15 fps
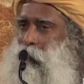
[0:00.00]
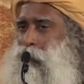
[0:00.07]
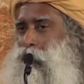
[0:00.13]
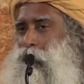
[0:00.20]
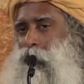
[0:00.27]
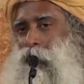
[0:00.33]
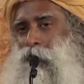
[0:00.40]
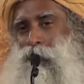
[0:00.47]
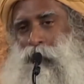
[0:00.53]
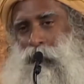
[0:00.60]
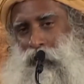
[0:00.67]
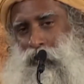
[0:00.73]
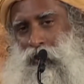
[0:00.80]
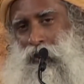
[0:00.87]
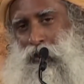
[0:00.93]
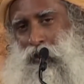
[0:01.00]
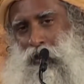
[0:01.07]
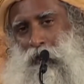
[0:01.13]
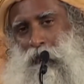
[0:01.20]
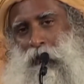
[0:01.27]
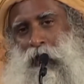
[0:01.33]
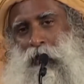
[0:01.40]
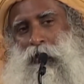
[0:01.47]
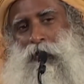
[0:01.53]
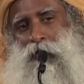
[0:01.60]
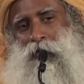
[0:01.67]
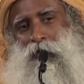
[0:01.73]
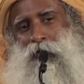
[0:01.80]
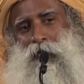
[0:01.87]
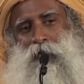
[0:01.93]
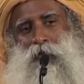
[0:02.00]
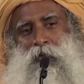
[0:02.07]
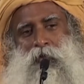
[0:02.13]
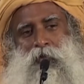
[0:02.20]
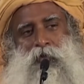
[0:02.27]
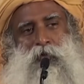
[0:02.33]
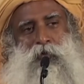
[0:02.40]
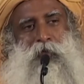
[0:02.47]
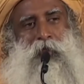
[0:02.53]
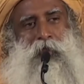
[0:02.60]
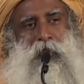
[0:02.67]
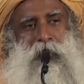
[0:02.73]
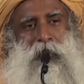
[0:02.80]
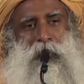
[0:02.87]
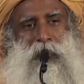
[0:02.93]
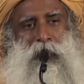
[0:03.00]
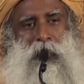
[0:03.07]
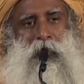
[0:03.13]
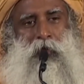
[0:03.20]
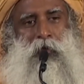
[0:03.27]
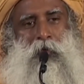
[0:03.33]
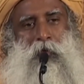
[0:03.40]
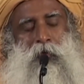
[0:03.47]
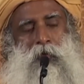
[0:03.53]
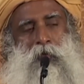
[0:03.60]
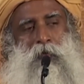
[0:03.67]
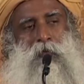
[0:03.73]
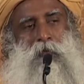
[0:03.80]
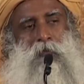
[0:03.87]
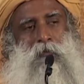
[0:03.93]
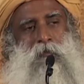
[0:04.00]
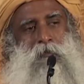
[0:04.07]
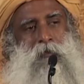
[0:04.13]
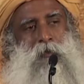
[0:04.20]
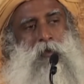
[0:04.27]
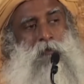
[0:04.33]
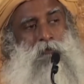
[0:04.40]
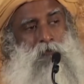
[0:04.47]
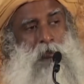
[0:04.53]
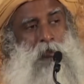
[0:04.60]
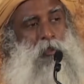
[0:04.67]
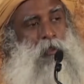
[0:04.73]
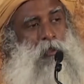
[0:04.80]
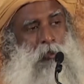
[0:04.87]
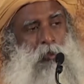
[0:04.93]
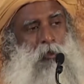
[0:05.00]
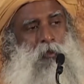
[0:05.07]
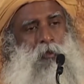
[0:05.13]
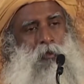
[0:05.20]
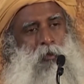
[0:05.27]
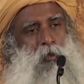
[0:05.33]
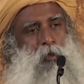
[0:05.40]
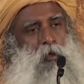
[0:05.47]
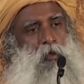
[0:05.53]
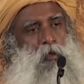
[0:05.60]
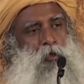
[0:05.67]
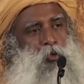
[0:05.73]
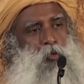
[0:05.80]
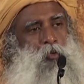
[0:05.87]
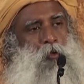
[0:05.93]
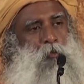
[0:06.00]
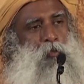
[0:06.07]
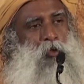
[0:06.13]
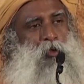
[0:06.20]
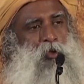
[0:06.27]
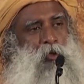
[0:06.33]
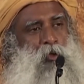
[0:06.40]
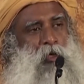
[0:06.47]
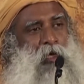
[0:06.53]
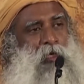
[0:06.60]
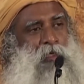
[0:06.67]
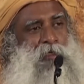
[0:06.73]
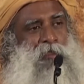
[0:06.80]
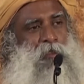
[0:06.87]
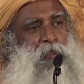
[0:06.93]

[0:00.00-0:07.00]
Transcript: If you lived here on this planet 200 years ago, physically, you would be doing at